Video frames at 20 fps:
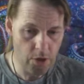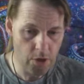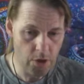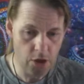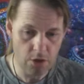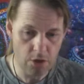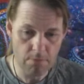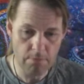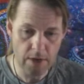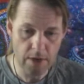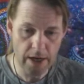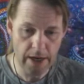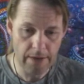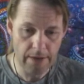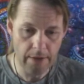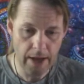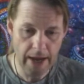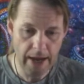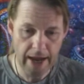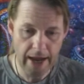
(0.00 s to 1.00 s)
you might
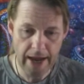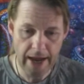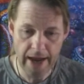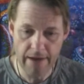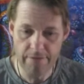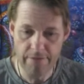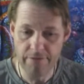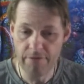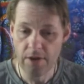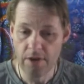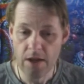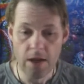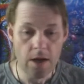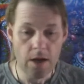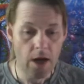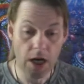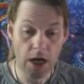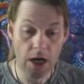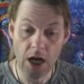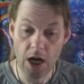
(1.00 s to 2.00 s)
have
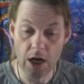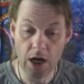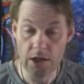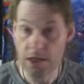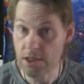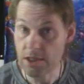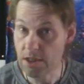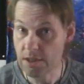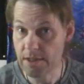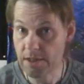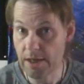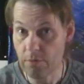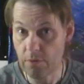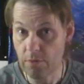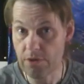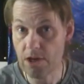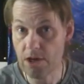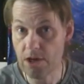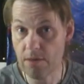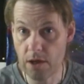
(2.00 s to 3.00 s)
a card, as I said
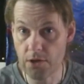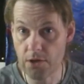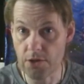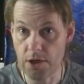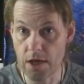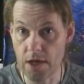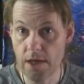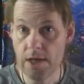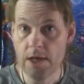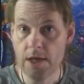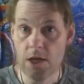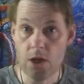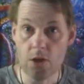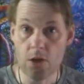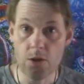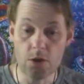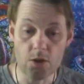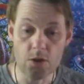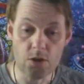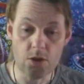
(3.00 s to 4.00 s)
with Commander,
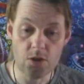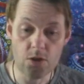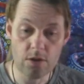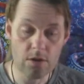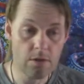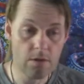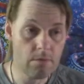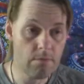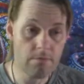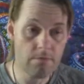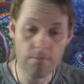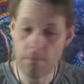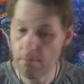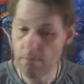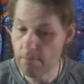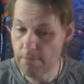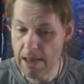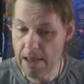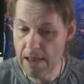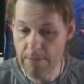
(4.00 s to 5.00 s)
that's
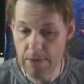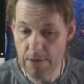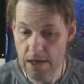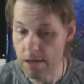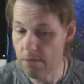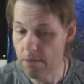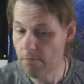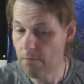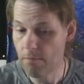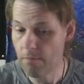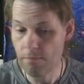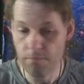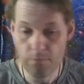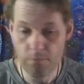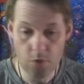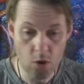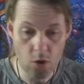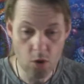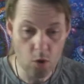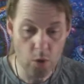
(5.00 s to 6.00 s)
maybe
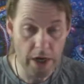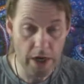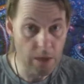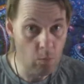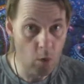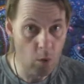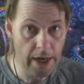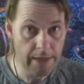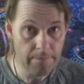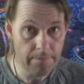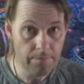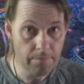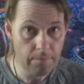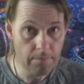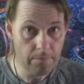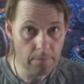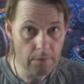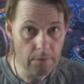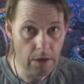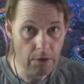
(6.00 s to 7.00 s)
green-white,
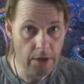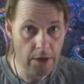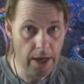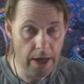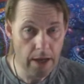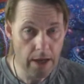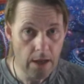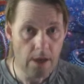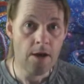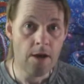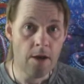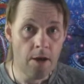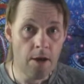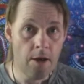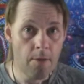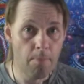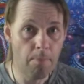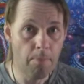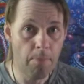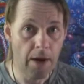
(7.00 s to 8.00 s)
okay,
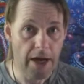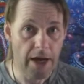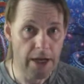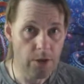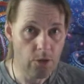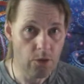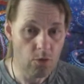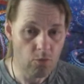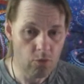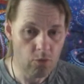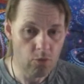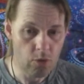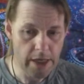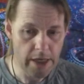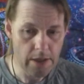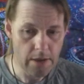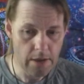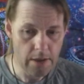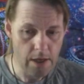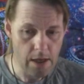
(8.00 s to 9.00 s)
but in
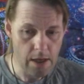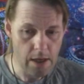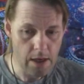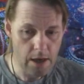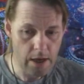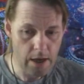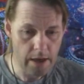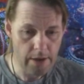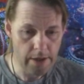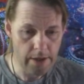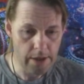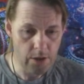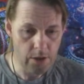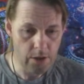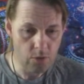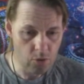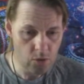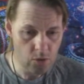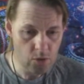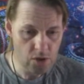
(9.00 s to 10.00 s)
the
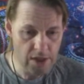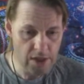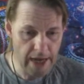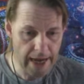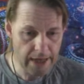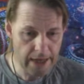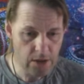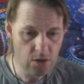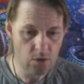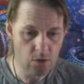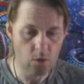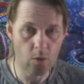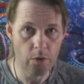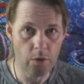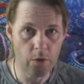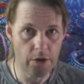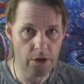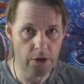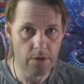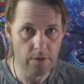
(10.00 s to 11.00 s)
rules text or
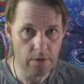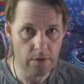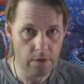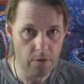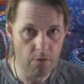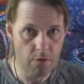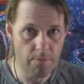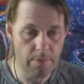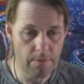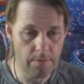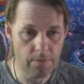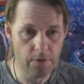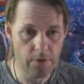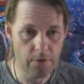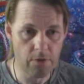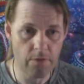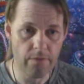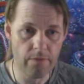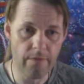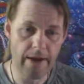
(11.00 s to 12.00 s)
your
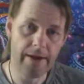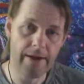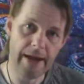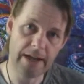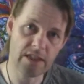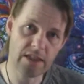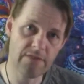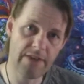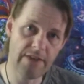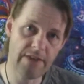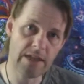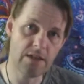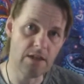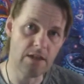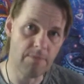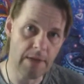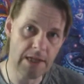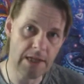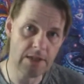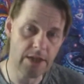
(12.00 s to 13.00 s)
activated
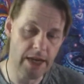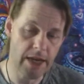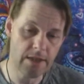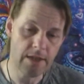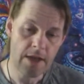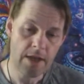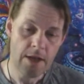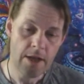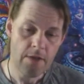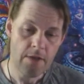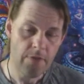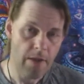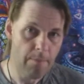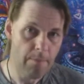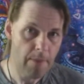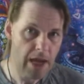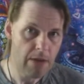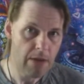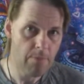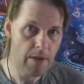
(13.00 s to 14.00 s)
abilities, there
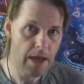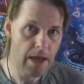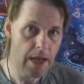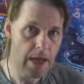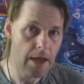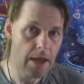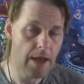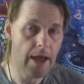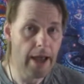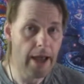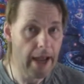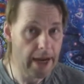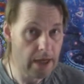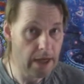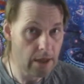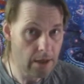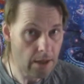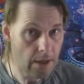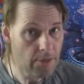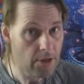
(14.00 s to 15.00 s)
may be
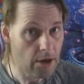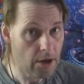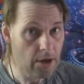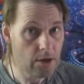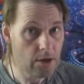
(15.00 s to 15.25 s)
another